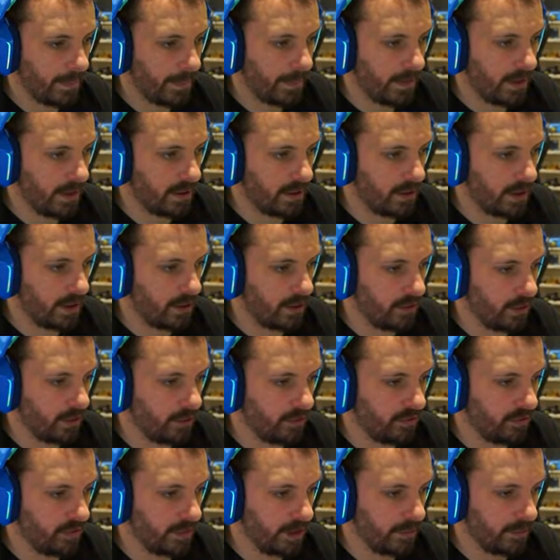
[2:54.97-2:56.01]
And then
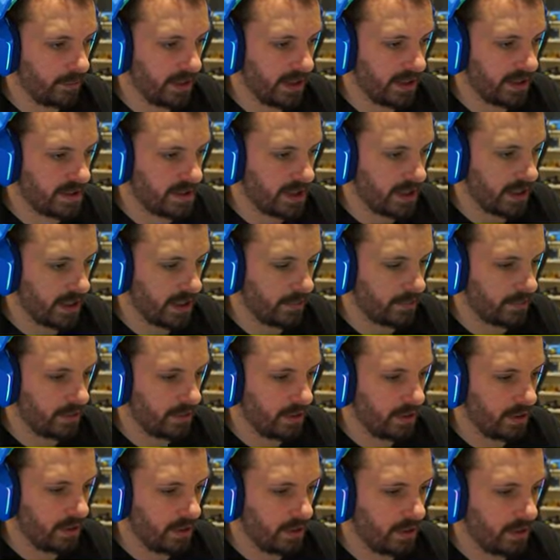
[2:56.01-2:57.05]
hopefully by the time
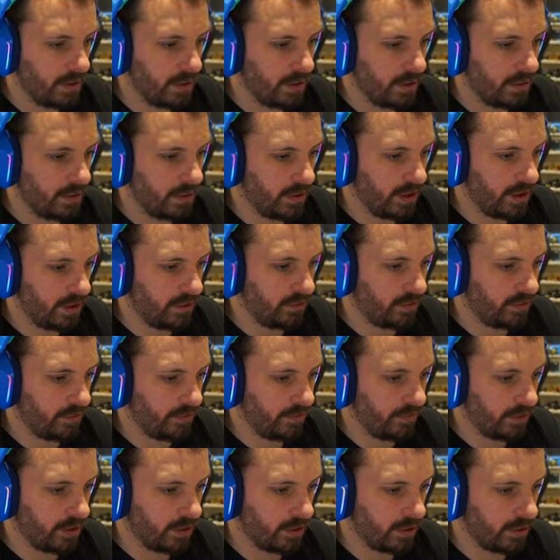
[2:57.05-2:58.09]
these have
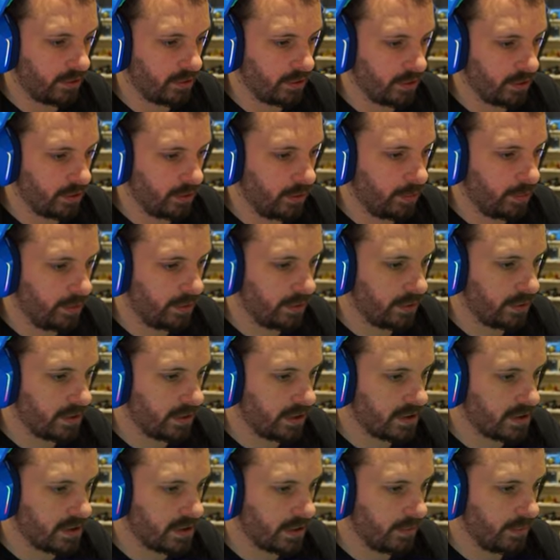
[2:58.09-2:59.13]
uh, grown up
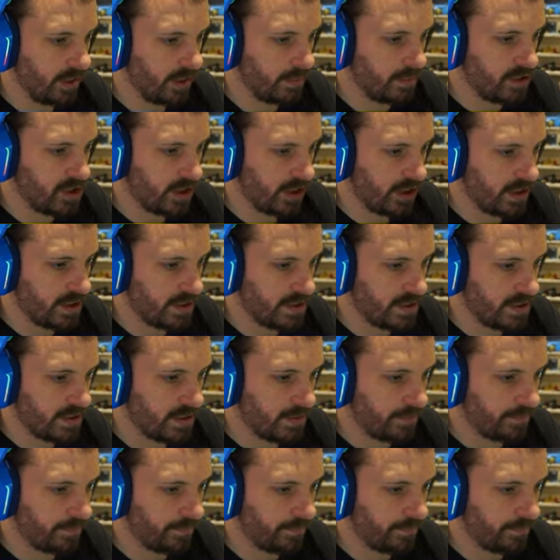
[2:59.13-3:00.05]
into little baby chickens,